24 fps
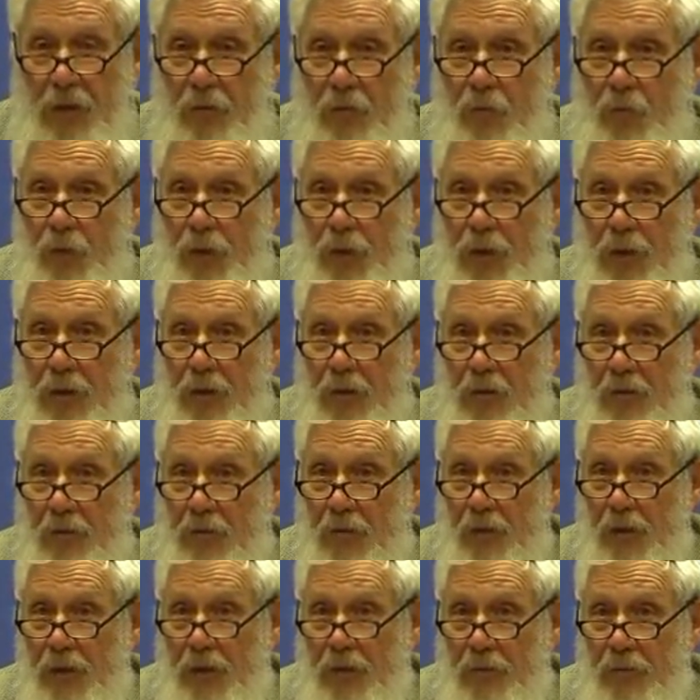and we
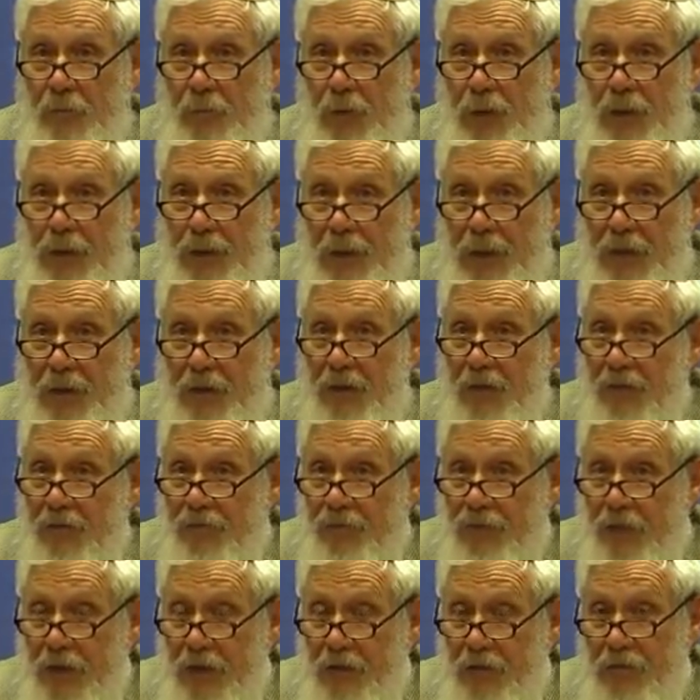can be led
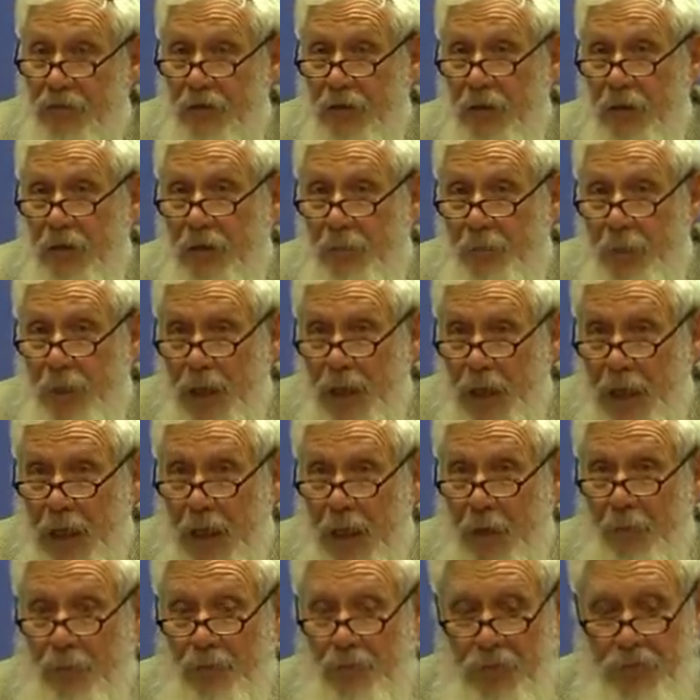eventually,
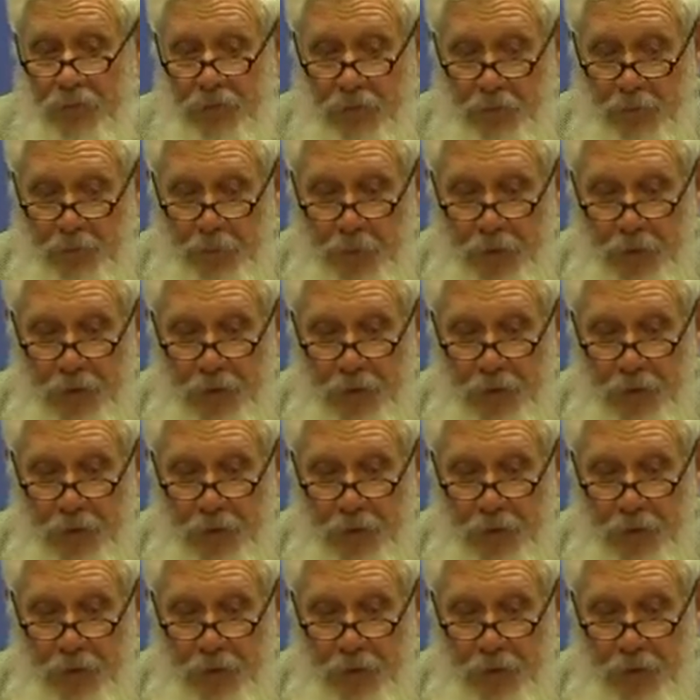perhaps, to